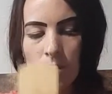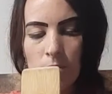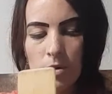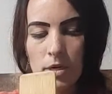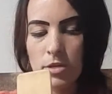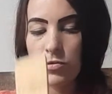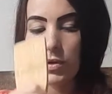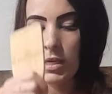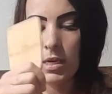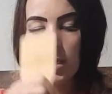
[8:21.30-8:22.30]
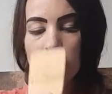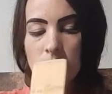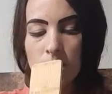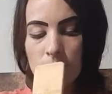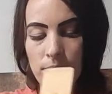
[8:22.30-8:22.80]
But it's really
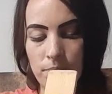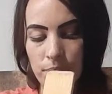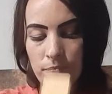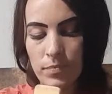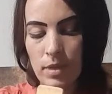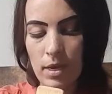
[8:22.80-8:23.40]
easy. I